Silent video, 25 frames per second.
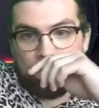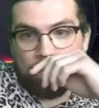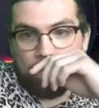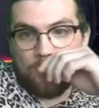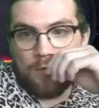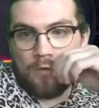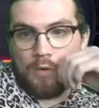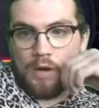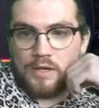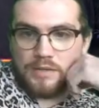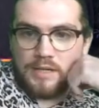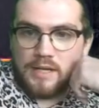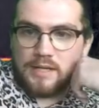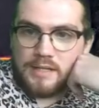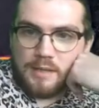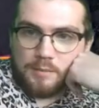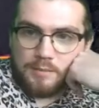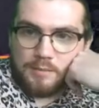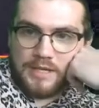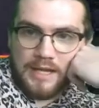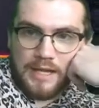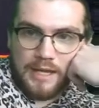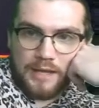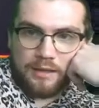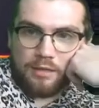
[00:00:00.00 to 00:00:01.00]
Alright, so I'm
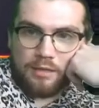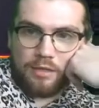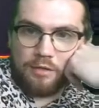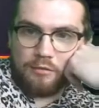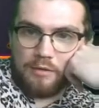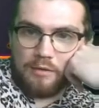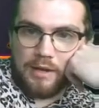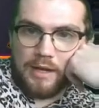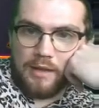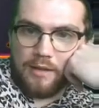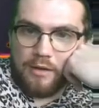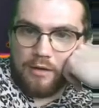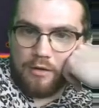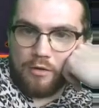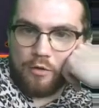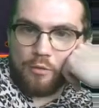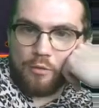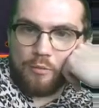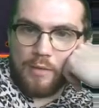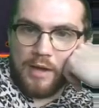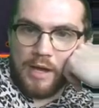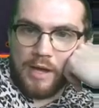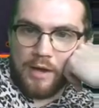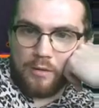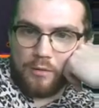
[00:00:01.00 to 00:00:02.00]
taking 3 there, no
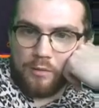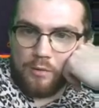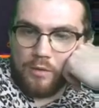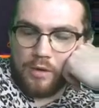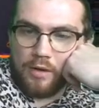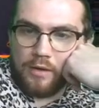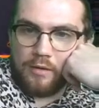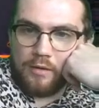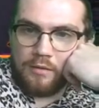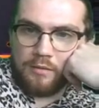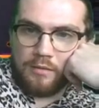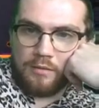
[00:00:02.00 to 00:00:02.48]
matter what.